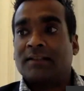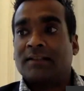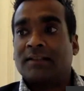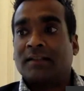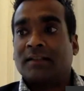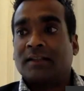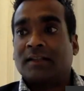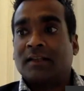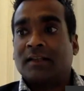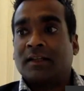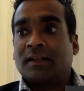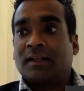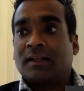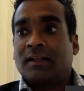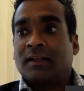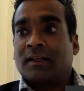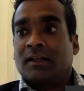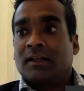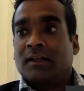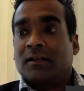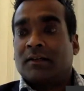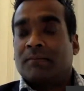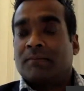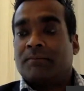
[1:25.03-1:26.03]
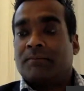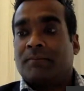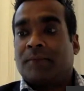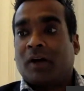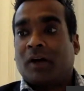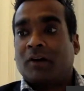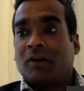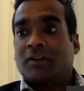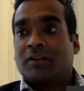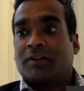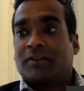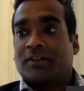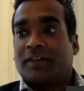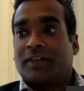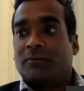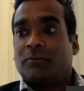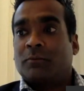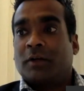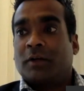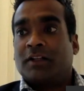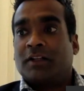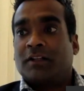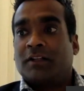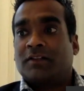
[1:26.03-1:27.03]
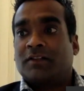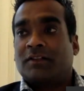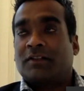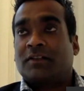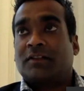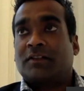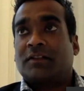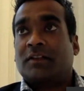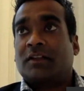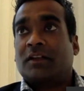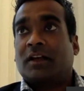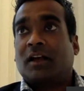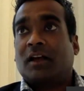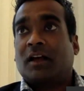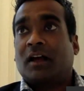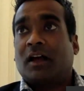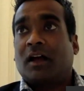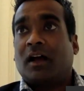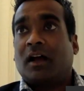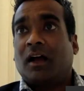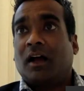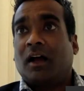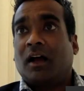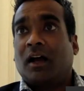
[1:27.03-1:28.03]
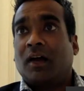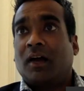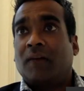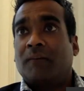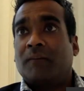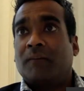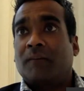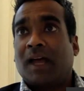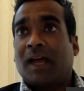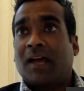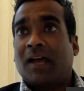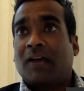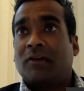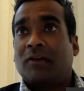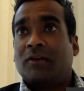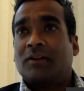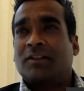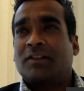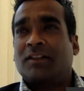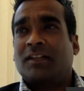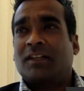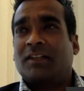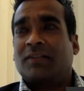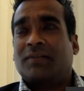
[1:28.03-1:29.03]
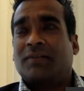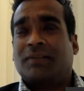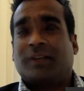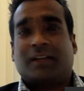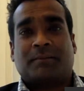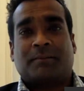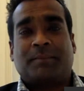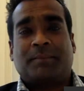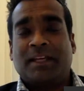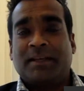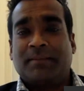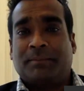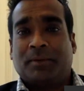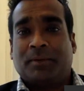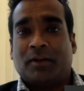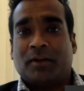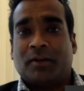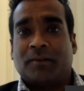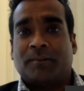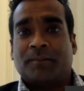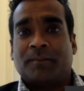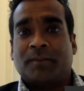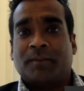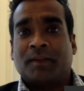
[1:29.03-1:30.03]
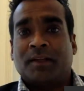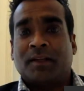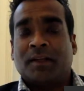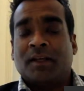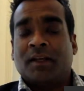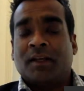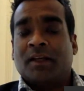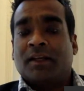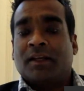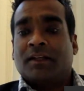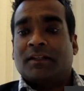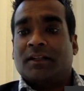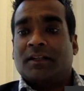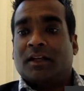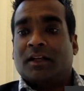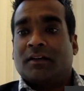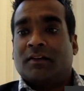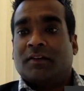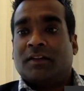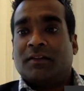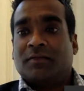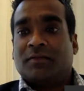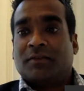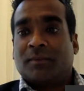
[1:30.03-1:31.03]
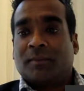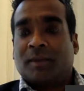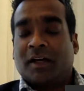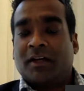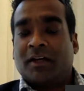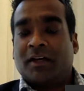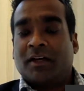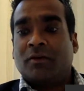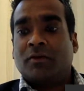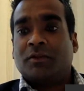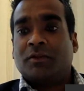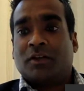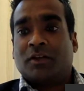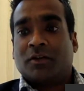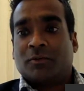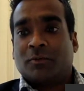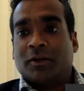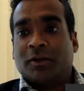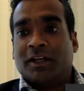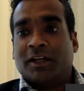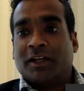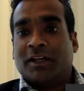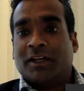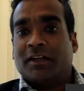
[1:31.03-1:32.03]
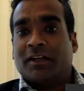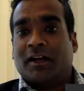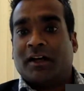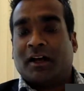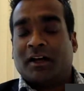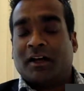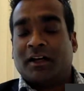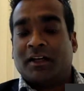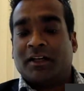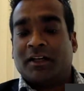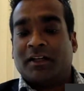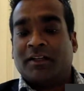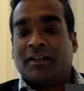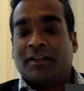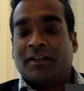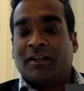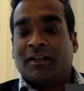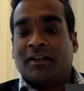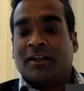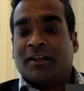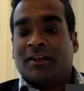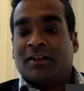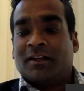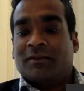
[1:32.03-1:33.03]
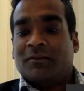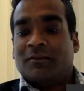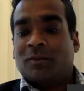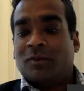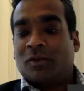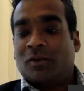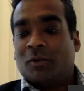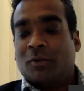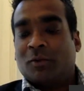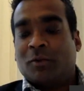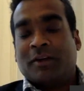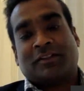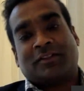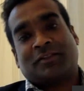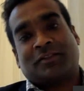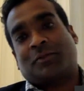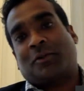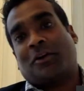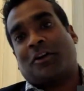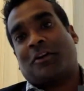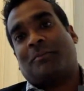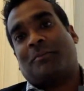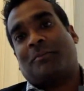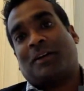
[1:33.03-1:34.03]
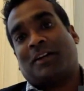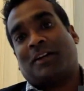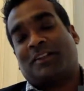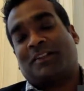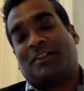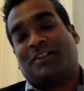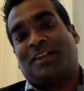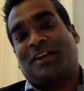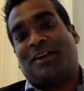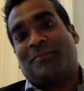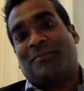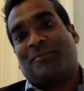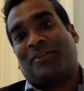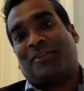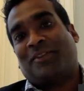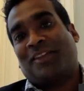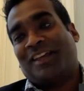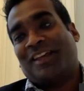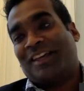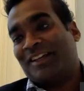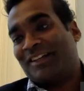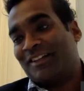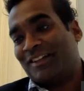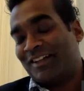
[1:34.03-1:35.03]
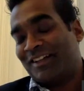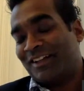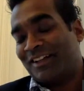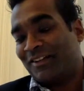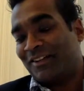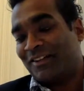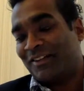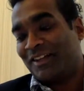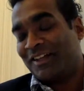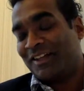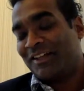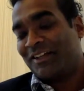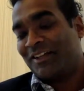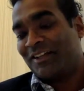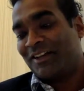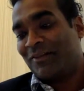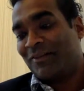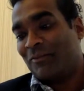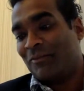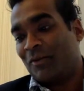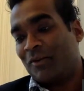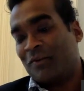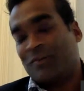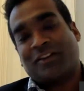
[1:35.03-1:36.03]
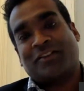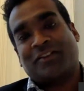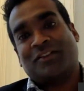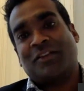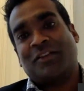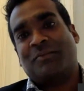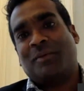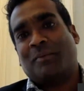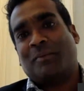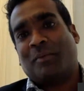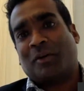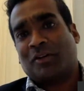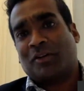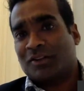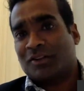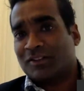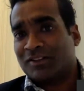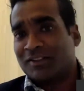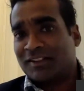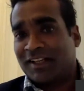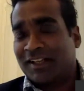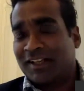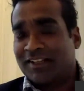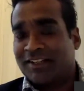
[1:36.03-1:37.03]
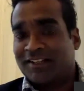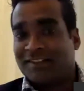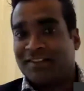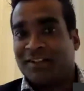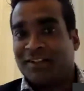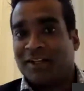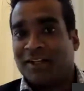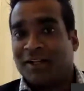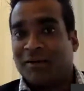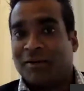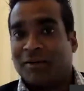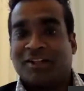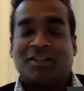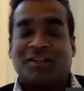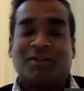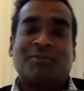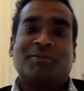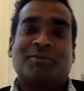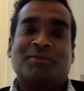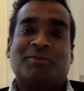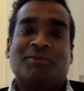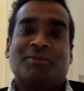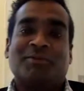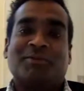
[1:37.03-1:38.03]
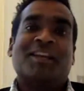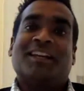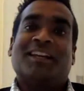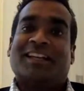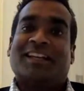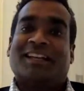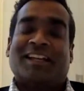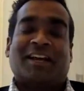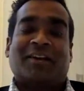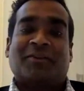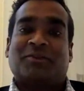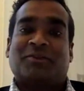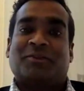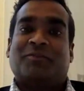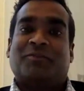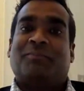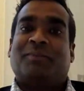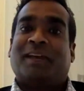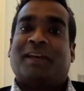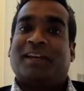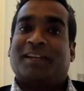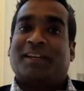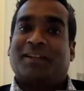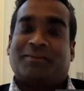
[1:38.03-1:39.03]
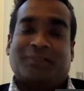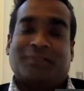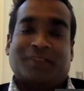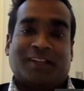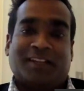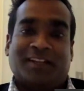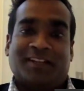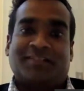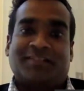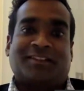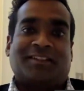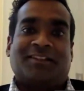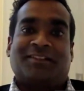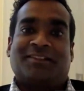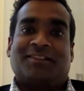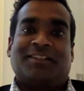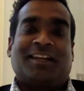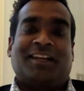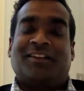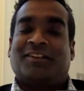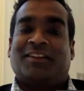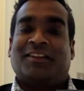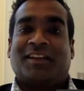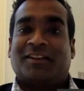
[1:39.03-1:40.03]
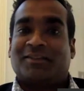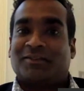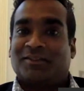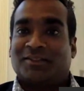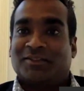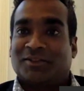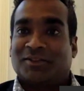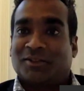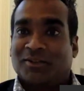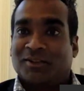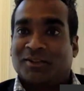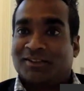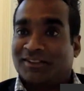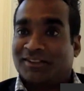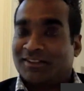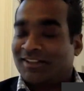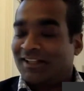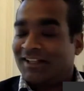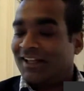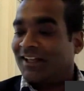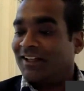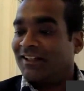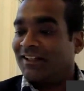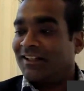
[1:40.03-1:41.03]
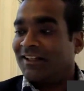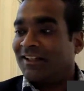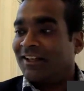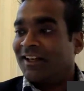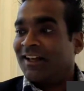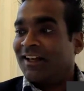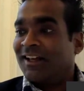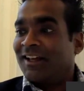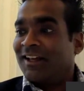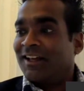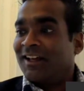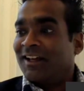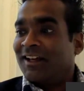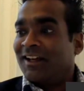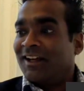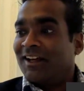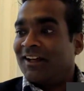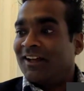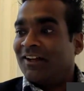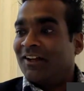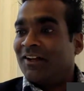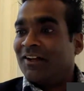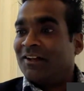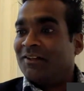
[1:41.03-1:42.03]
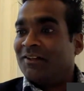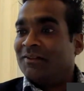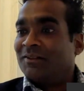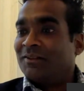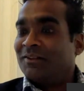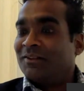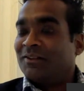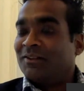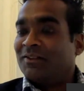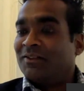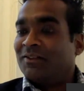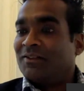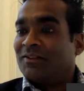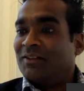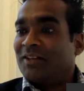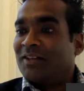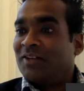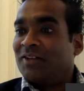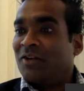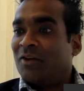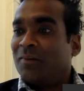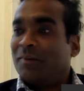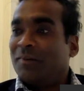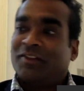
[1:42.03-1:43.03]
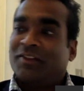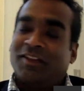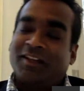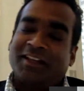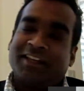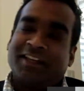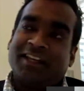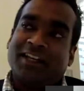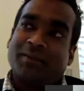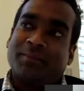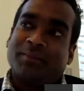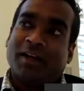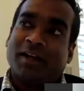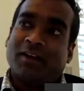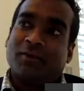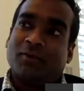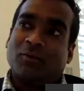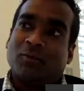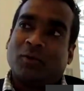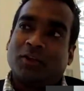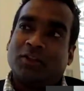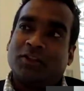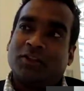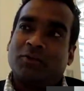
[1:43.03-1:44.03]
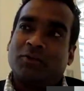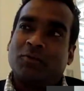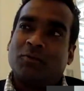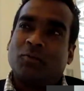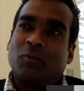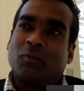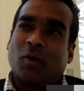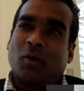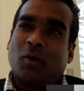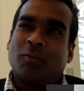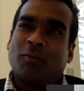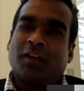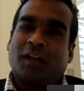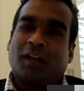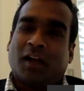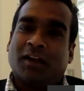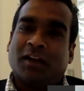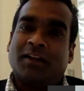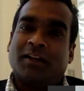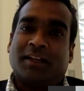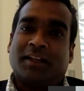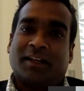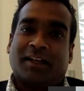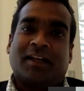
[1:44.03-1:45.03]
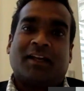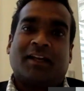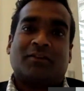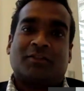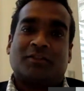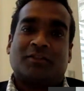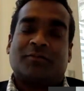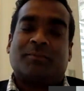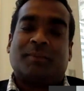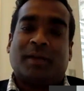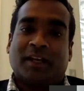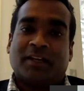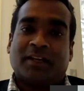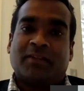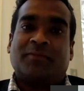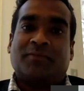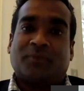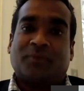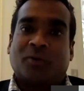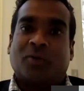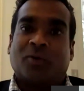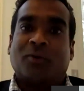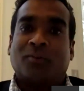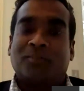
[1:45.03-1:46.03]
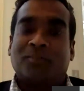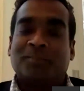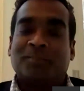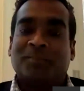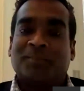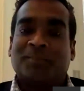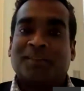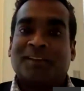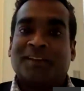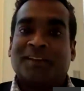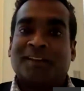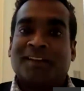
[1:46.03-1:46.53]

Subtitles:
And part of it was, how does it affect people? You know, I think for my own career, I was always struck by something that I think one of the supermodels said is, you know, I don't get out of bed for less than $10,000 a day. And it got me thinking about what would I get out of bed for?